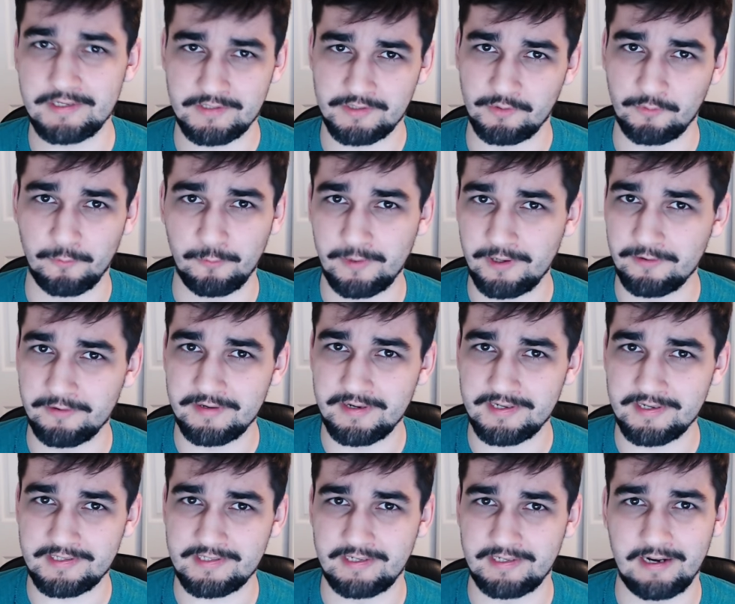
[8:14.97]
is their
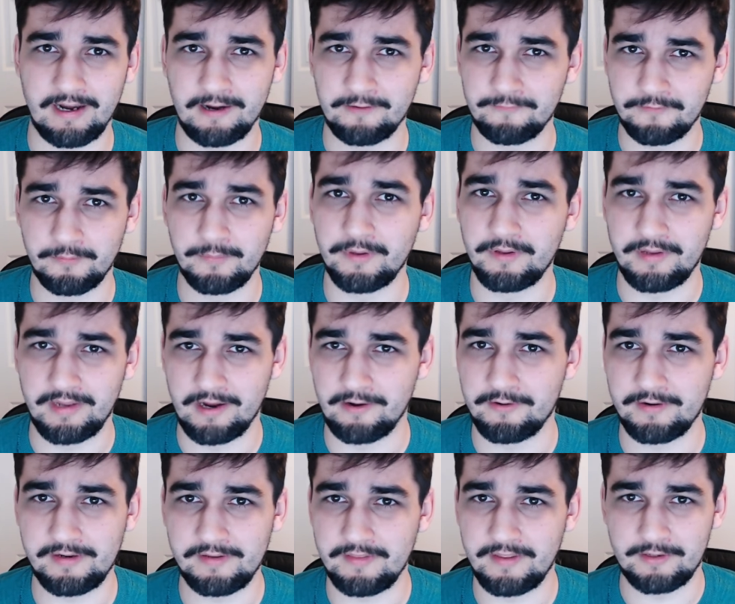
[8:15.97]
weirdness and
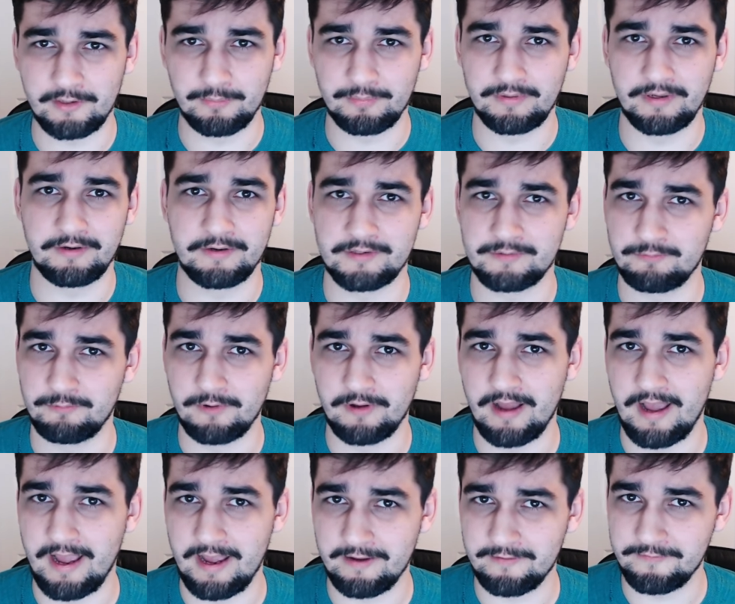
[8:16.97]
unfamiliarity that your players will
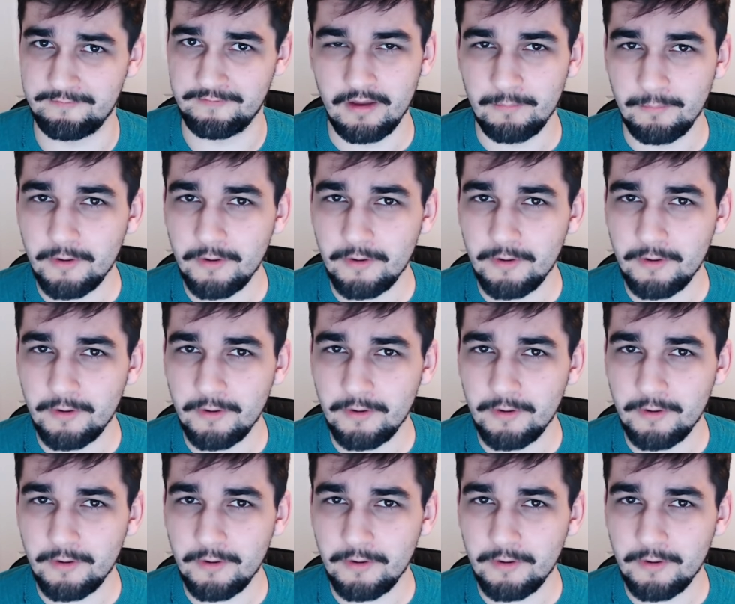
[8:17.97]
have.